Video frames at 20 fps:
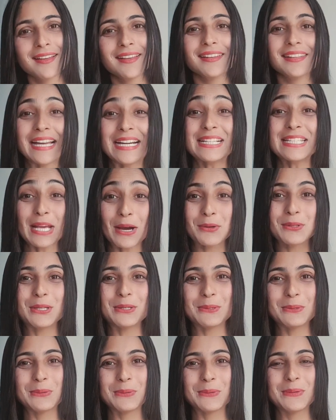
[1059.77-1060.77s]
That's how they
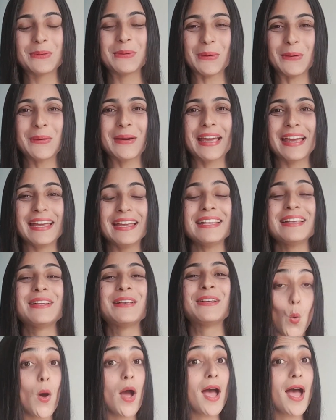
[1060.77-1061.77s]
do. Okay,
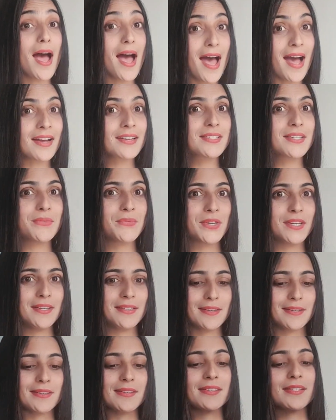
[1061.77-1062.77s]
active
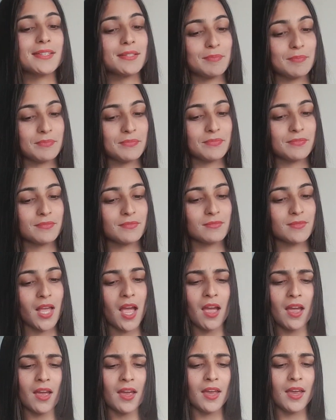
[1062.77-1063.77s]
readers.
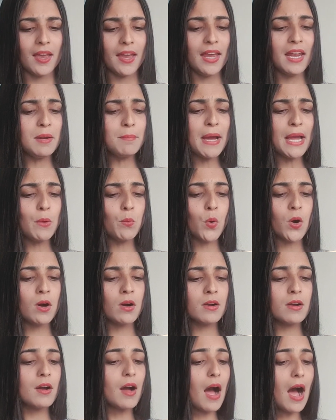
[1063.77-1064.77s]
In my
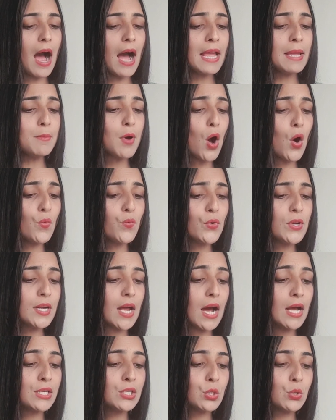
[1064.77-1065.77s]
work, I am often
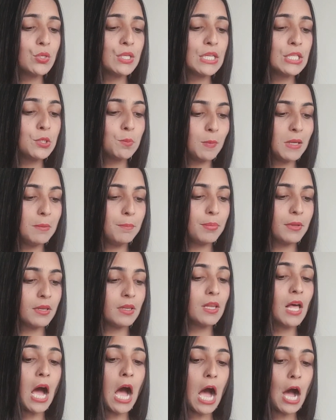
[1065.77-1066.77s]
asked to teach
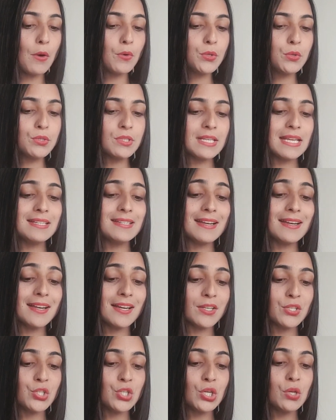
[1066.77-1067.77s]
people how to set and
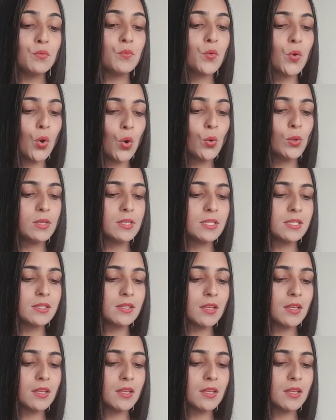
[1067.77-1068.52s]
achieve goals.